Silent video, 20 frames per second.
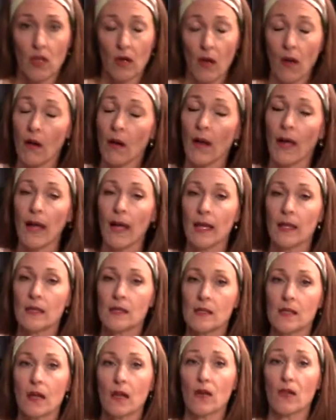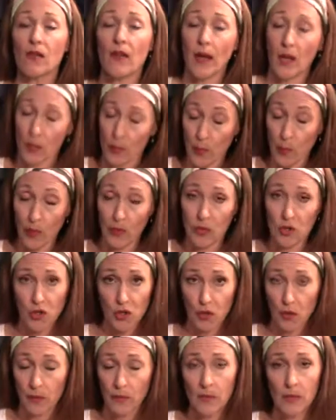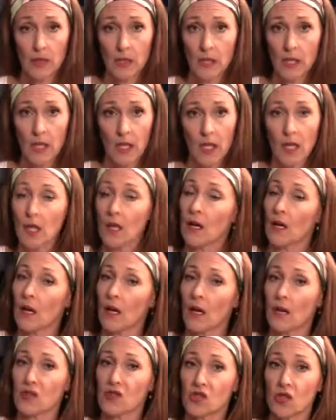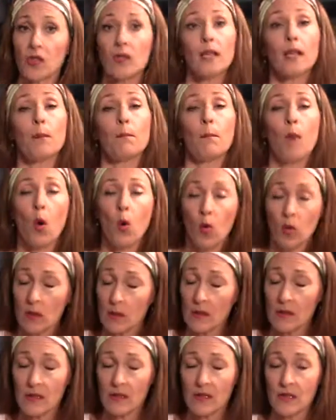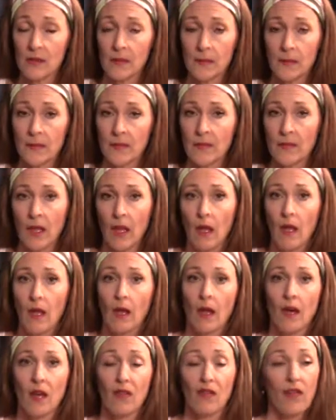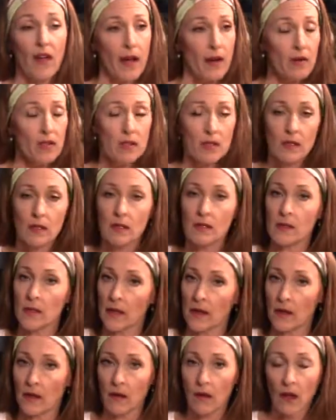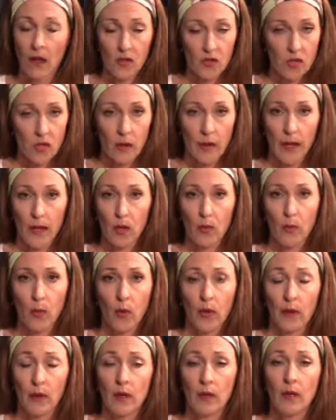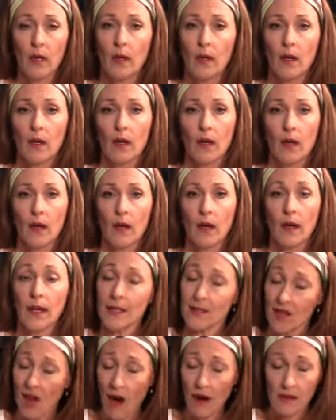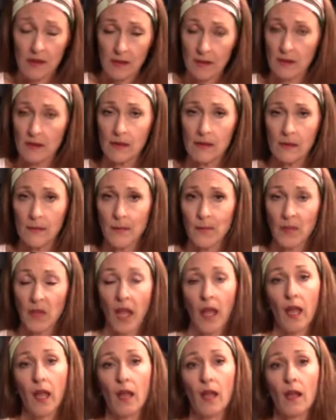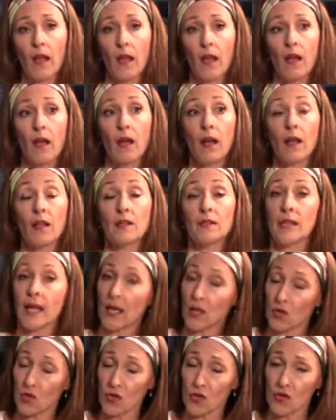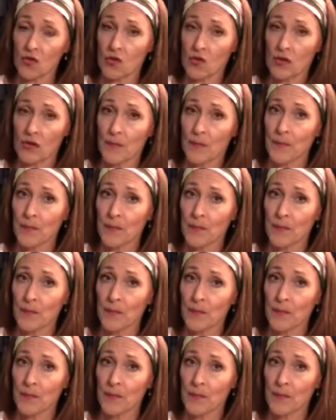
all kinds of airborne germs, certainly molds, viruses that are also airborne, and toxins, and danders,